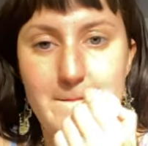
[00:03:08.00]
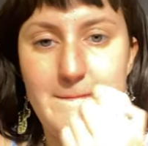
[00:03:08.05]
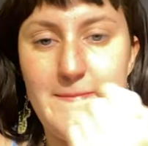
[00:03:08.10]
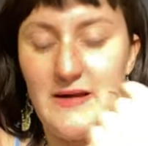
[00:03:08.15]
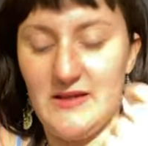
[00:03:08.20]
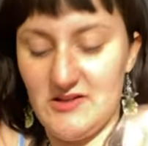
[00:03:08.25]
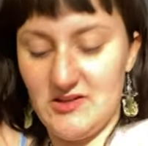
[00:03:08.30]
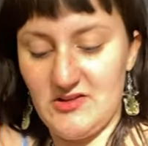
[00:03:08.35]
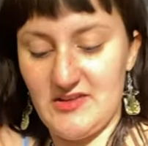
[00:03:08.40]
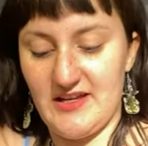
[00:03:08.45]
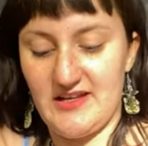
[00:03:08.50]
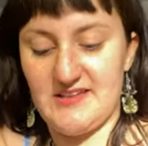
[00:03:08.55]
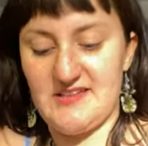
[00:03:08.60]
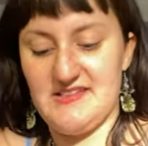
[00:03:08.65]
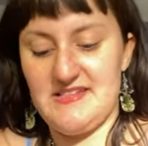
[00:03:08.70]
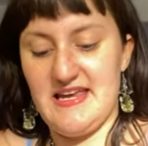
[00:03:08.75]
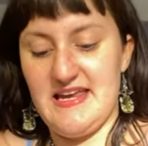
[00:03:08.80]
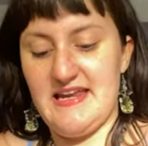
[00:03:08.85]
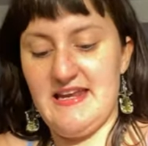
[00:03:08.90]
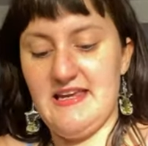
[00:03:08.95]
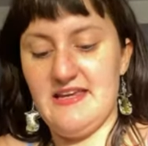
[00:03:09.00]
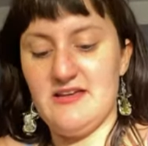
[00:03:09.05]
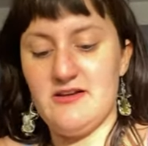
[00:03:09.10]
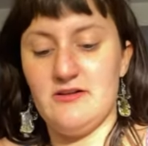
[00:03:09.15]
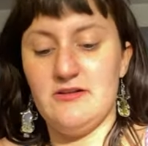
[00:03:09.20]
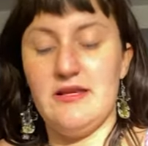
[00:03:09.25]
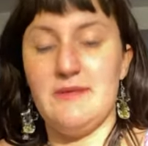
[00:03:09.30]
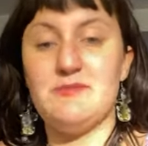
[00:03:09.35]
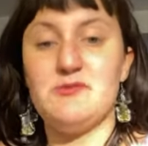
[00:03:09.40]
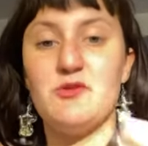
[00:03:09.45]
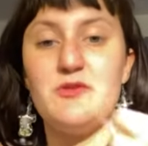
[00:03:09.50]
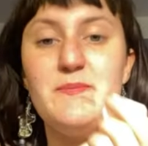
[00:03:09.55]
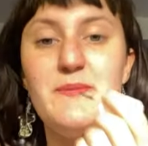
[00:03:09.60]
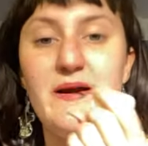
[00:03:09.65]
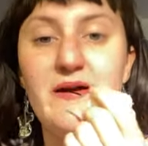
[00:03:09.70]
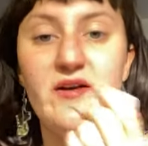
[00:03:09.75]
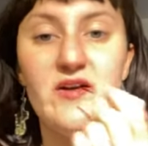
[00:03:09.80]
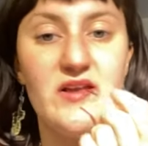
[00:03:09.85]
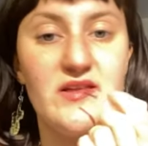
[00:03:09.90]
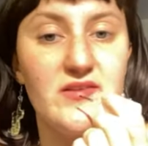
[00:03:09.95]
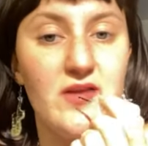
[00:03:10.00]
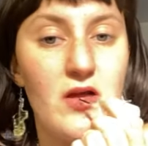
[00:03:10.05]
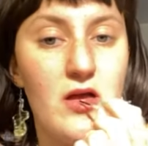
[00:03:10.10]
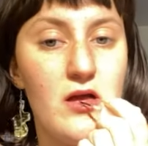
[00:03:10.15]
So it's like staining your lips with berries.